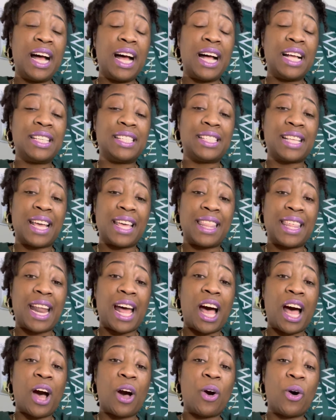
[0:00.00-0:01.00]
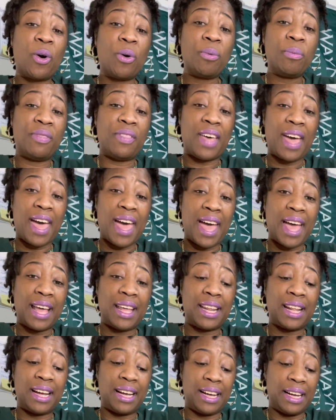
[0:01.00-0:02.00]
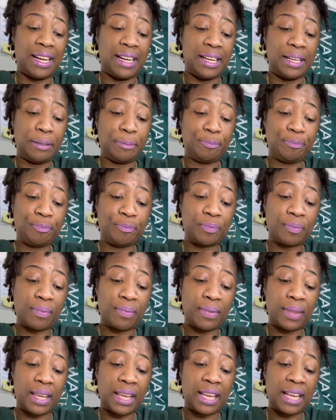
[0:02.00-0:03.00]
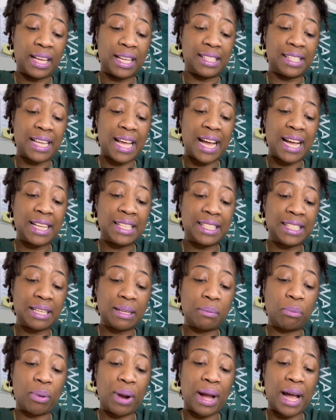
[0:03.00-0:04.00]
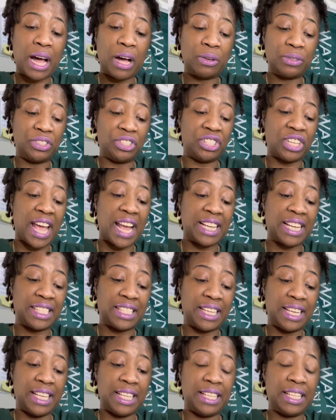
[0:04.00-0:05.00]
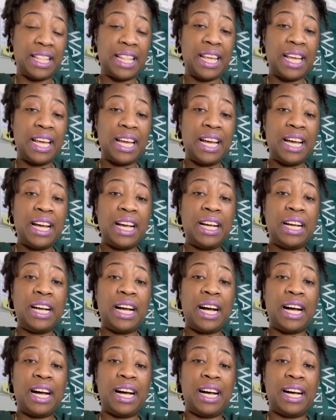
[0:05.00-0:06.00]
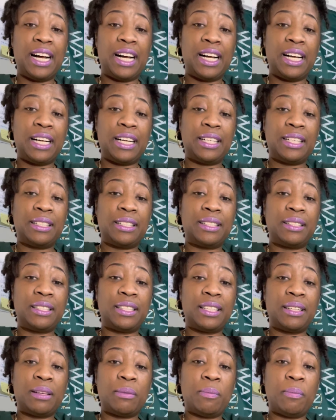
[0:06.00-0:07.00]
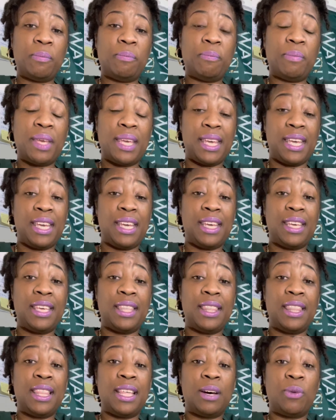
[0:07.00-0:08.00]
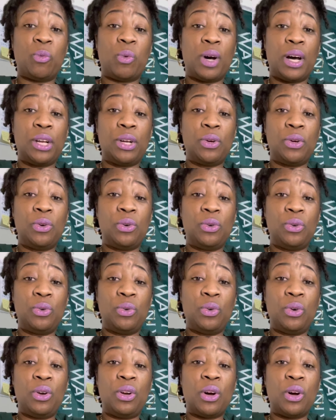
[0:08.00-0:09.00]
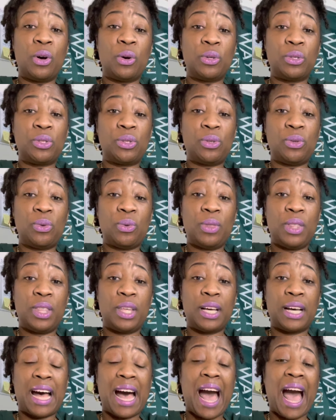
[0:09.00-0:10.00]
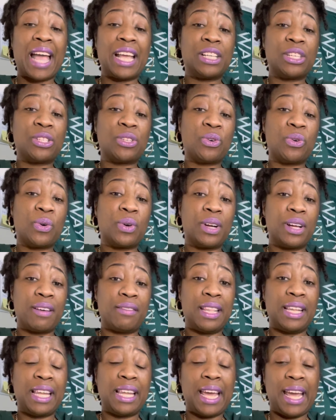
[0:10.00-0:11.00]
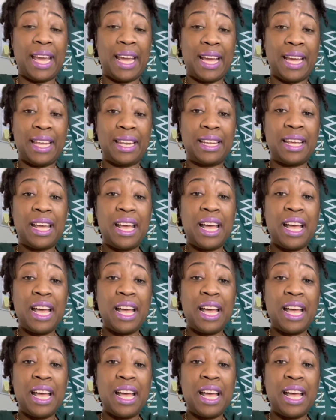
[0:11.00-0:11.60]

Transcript: say that I hope that um, Ketanji Brown Jackson uh, be the one who goes to the highest court of the land